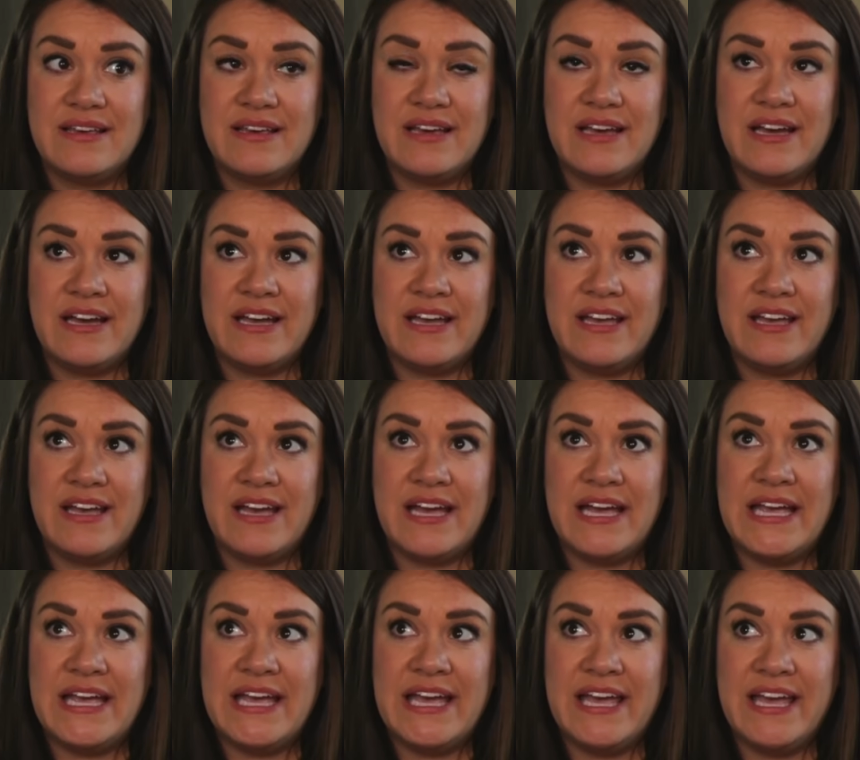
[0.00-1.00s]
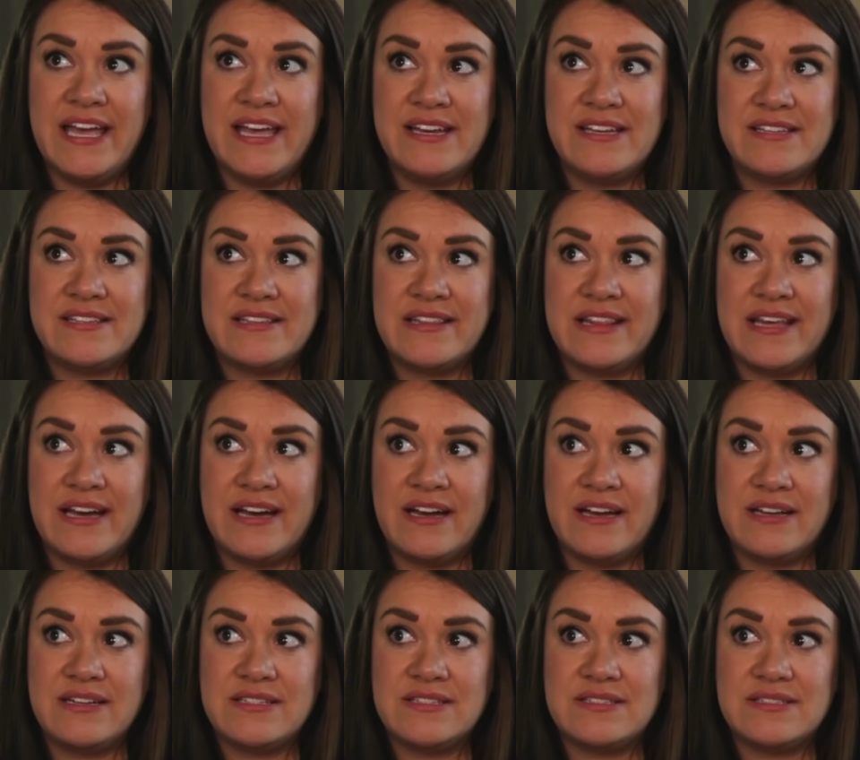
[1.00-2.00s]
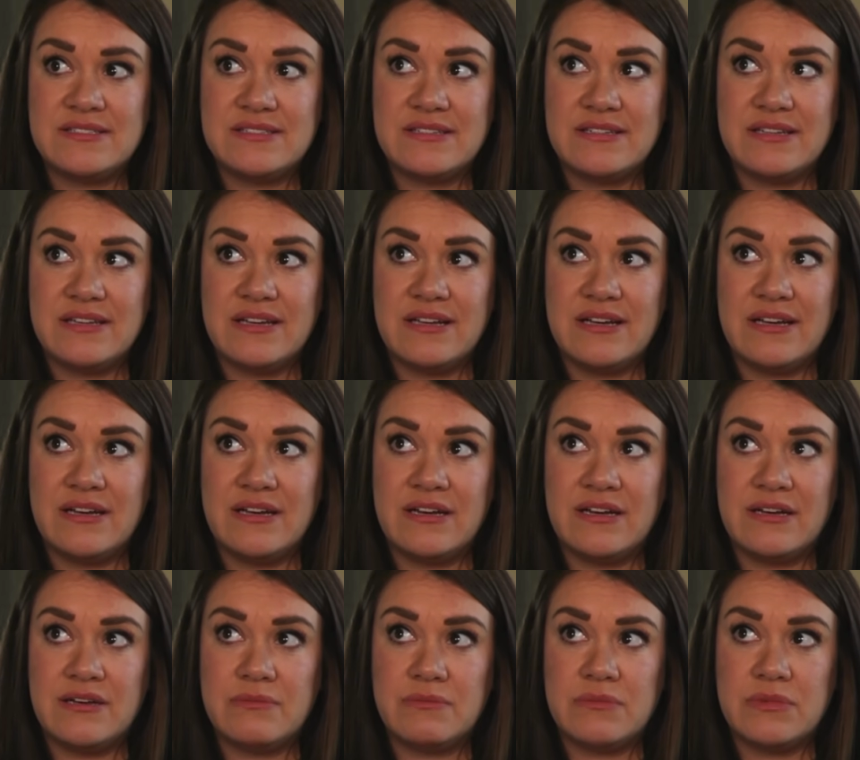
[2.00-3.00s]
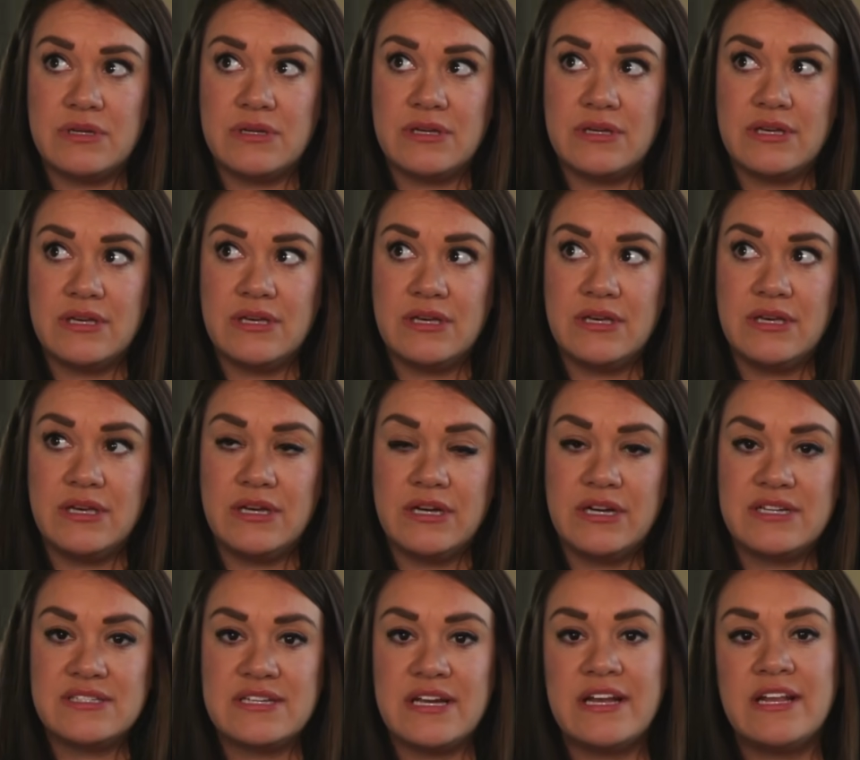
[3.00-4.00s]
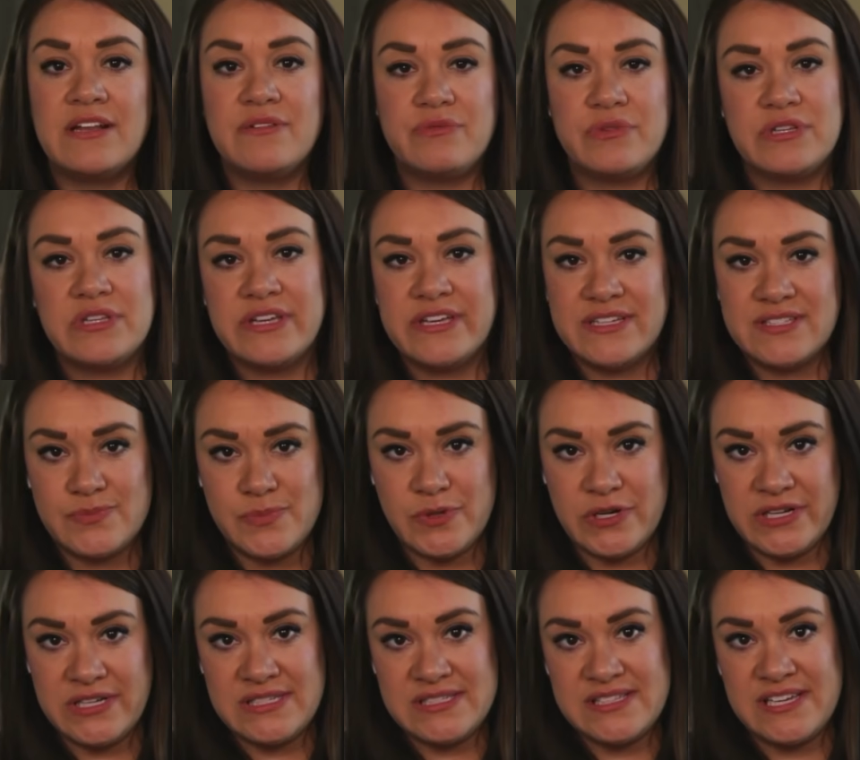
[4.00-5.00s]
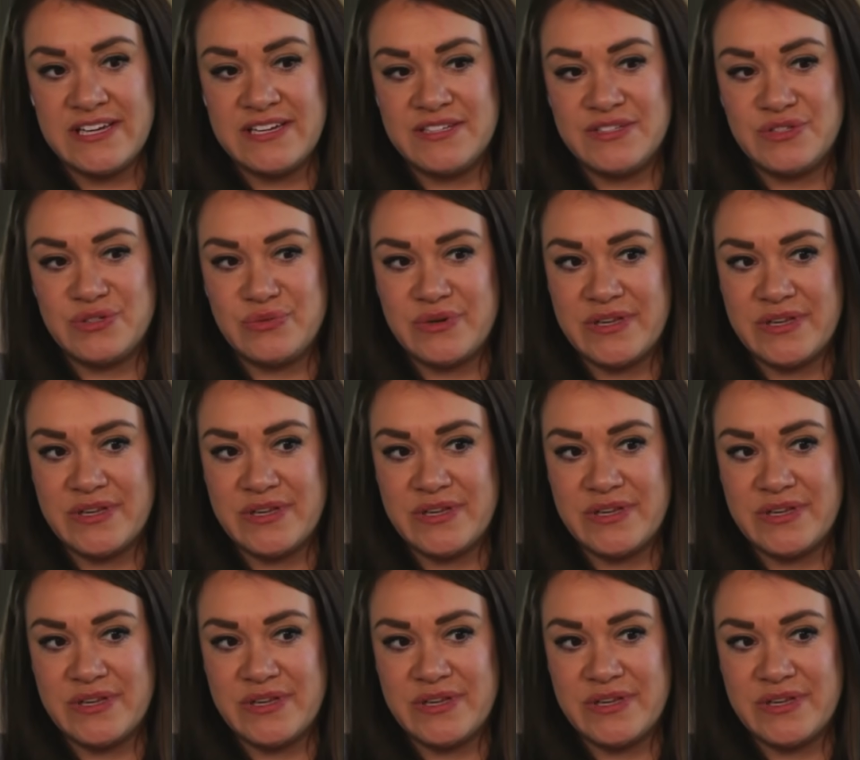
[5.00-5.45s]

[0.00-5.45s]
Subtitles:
I hate that because I didn't really experience that until we